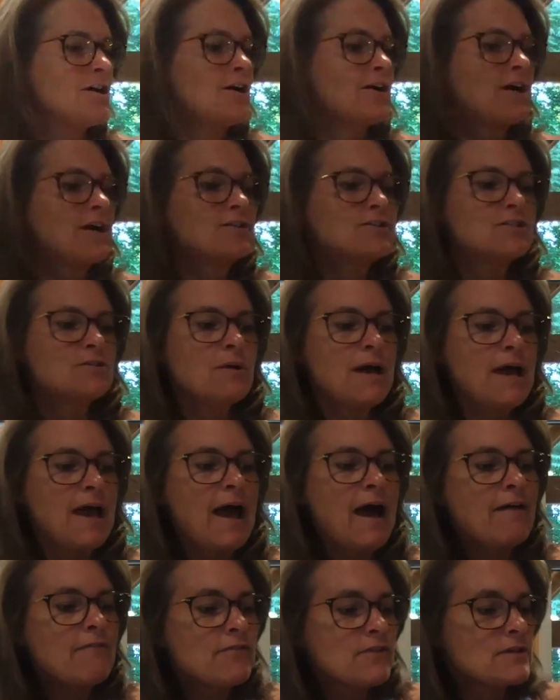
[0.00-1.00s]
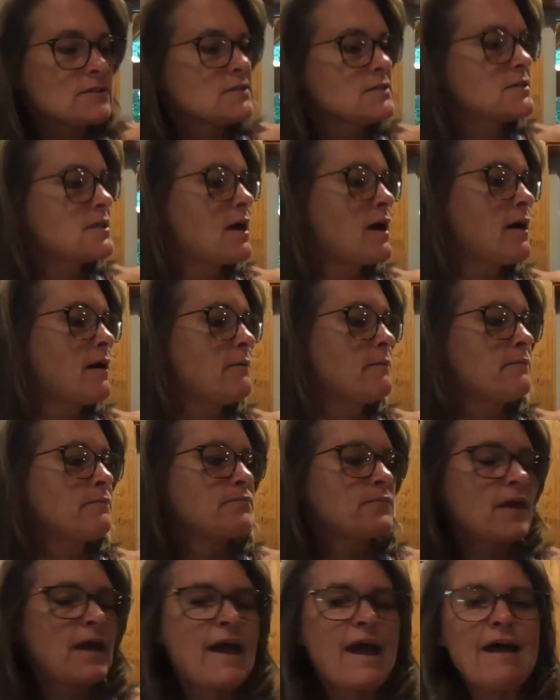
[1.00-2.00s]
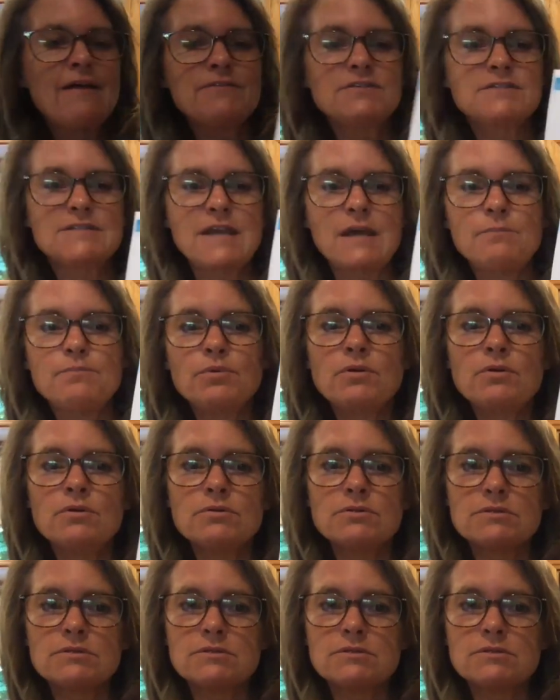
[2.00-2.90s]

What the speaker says: Okay, so I have this, I have sample